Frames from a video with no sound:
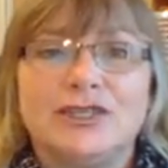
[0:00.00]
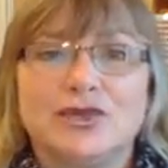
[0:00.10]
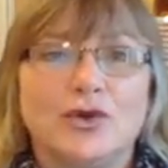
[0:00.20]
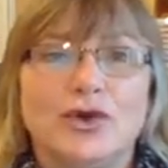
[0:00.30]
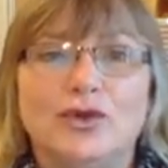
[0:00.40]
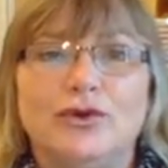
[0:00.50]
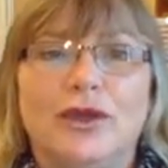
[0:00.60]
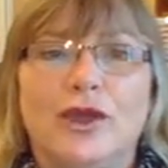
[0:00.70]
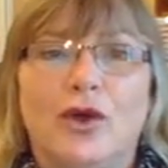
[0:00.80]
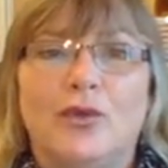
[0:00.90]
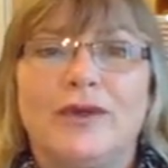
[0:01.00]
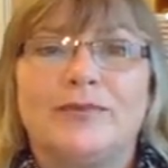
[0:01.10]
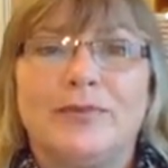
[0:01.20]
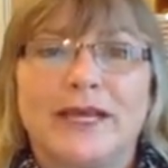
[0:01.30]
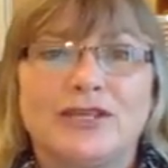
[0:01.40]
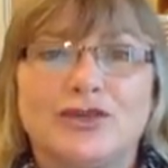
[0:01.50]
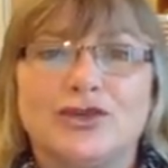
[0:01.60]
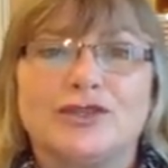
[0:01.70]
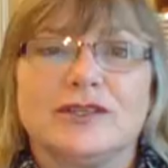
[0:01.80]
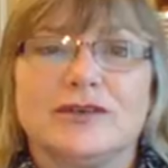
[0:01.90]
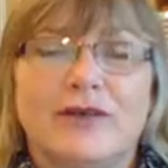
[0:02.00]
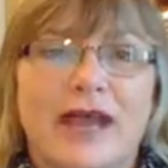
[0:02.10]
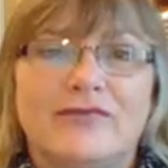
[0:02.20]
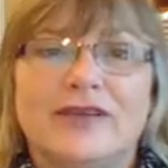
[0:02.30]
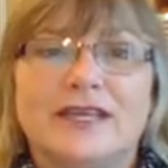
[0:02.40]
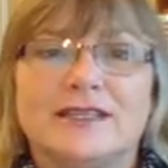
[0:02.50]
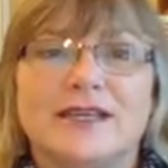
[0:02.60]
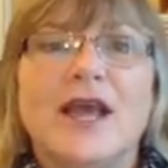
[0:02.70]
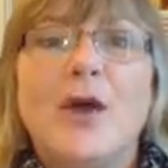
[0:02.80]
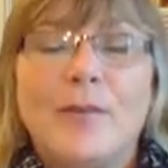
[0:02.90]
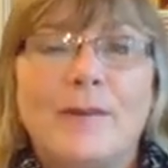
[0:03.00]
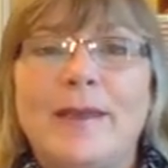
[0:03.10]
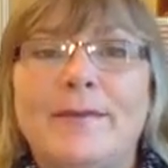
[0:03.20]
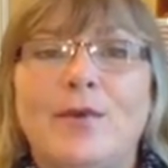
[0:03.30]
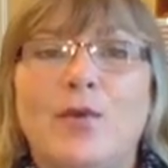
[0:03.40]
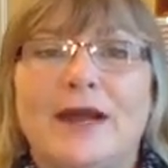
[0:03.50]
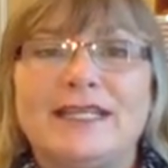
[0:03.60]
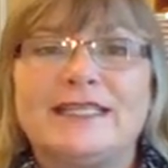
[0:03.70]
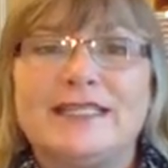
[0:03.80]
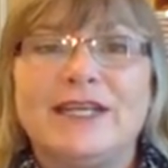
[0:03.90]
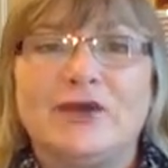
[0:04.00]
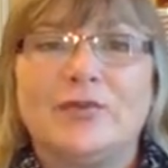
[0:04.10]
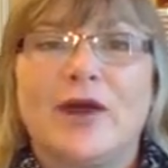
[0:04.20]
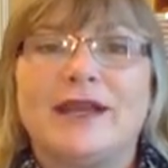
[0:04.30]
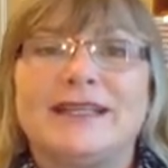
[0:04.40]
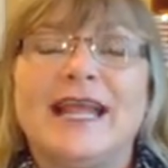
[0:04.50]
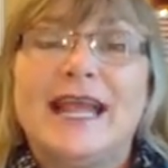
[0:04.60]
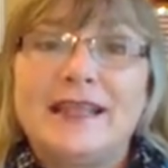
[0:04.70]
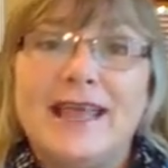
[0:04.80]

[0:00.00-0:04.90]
Sure, you could go with pictures and graphics, but people want to see your product.